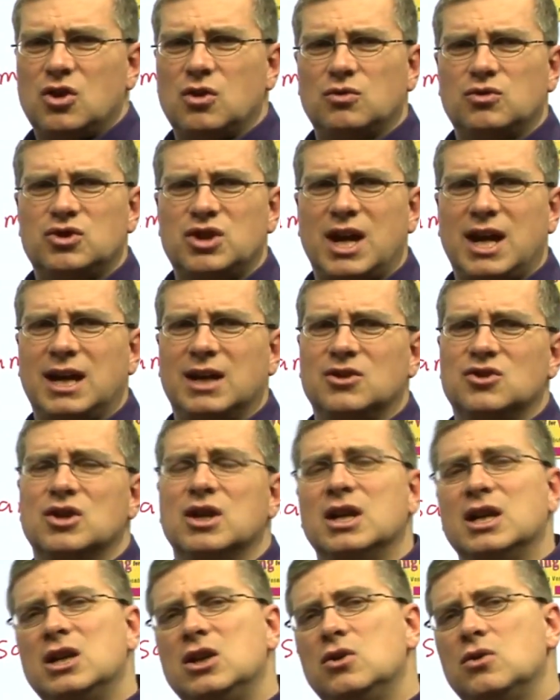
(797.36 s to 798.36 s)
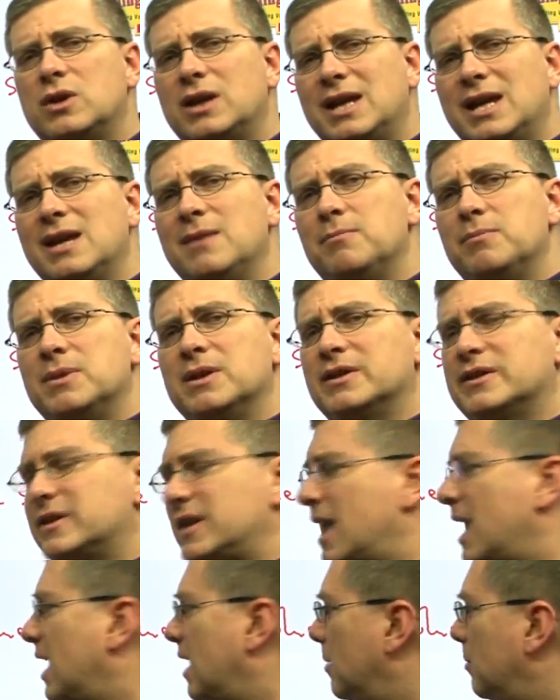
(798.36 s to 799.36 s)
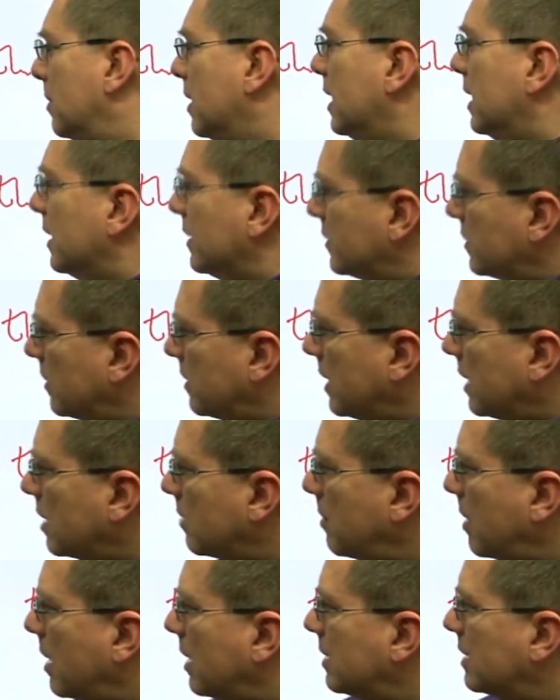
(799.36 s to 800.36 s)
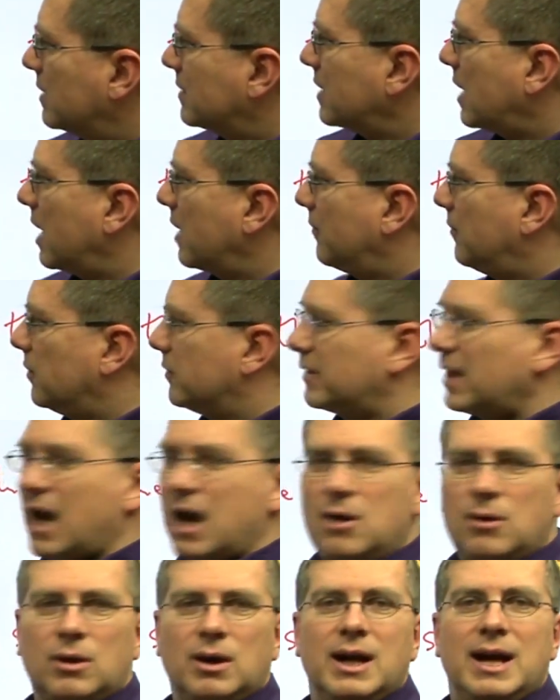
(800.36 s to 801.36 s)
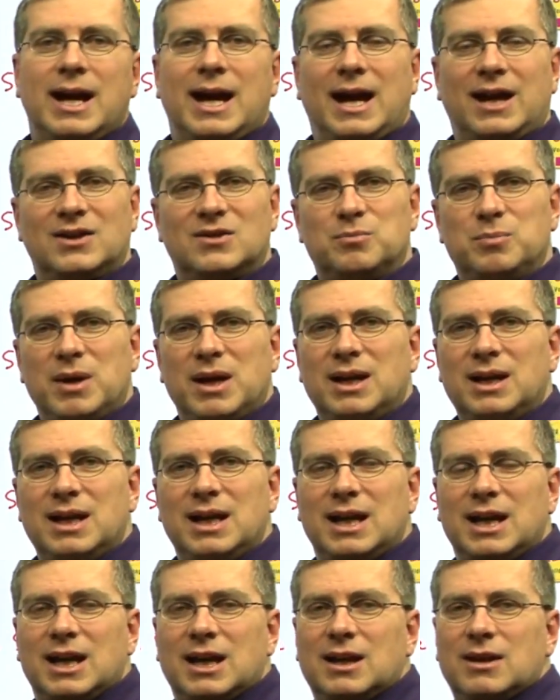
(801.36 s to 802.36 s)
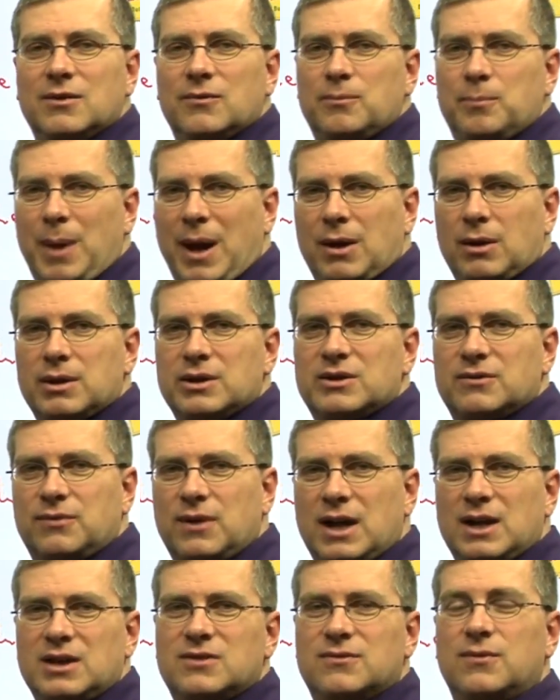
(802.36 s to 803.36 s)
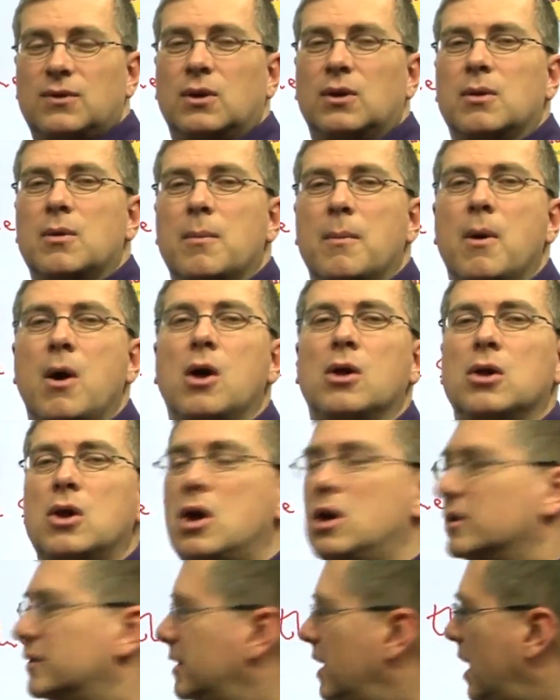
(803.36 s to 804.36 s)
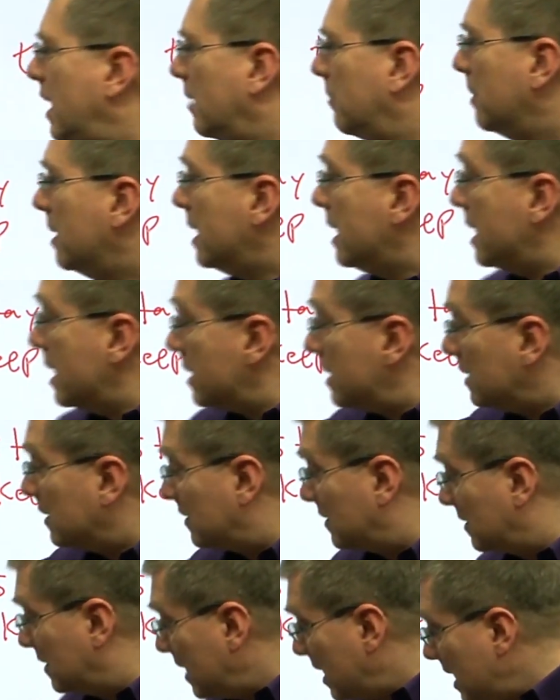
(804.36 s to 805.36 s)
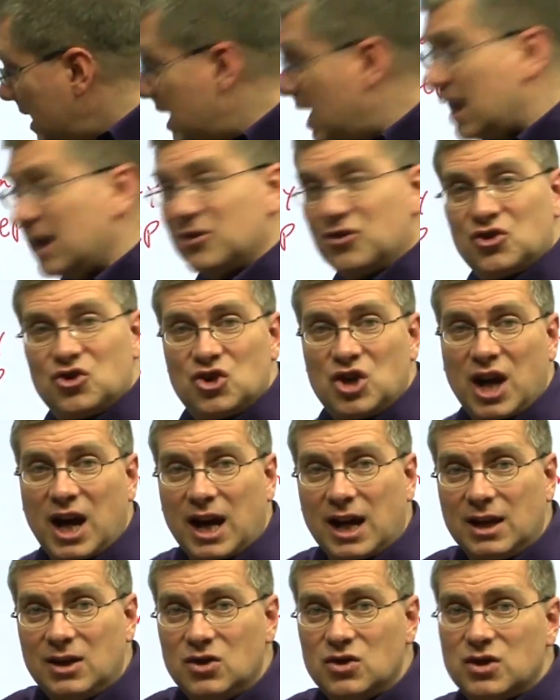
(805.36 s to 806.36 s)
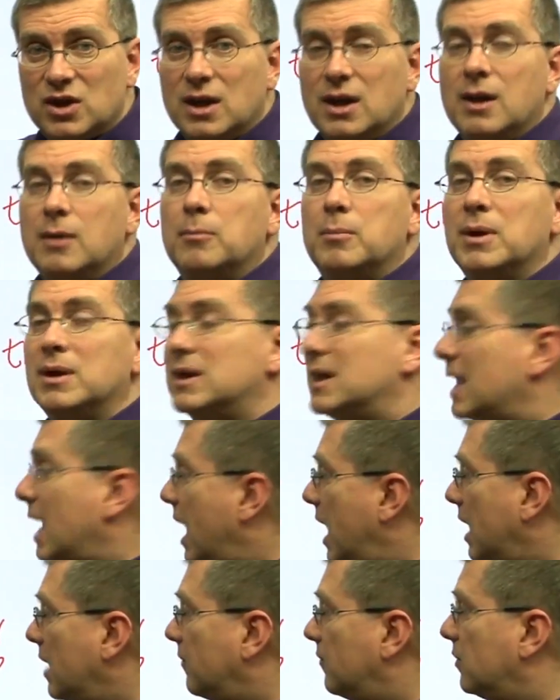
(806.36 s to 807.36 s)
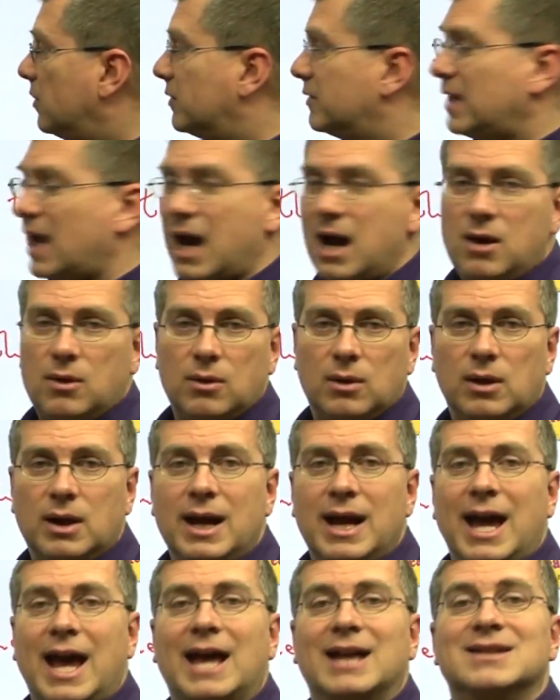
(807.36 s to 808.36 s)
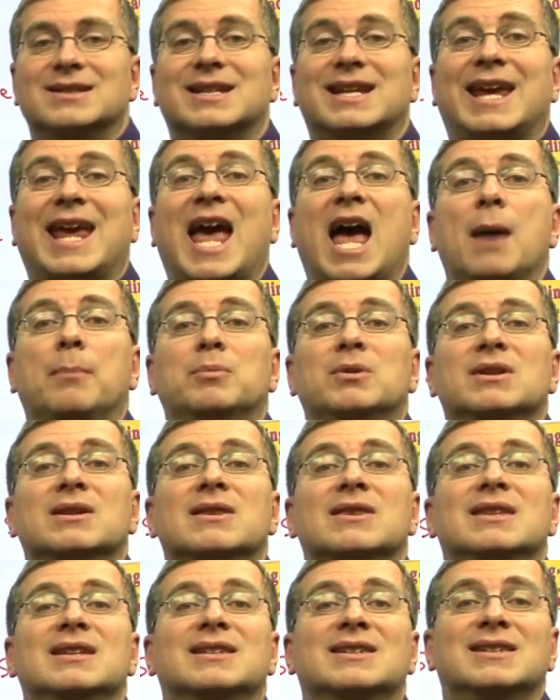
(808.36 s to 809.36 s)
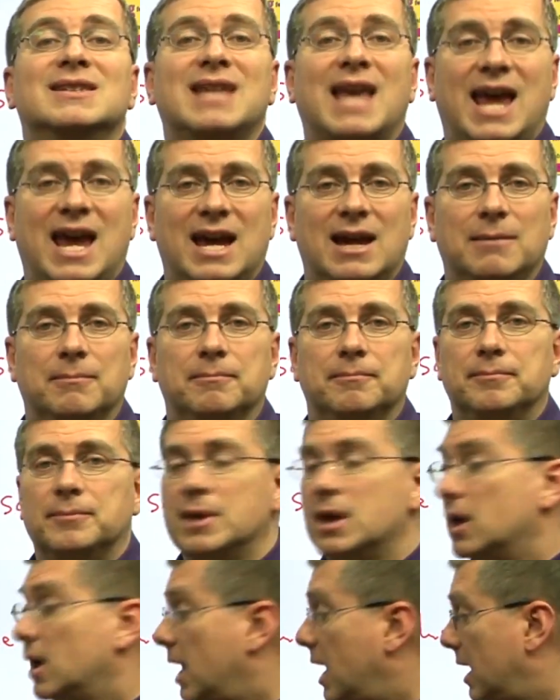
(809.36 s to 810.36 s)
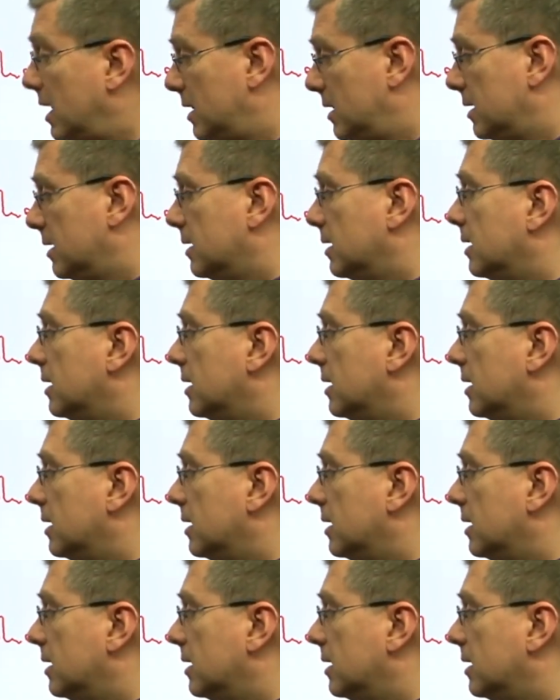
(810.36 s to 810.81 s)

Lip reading: Don't change. You keep the same. So think about it. This Eiffel Tower has been in Paris, France for a long time. The city has changed, but the Eiffel Tower has kept the same. And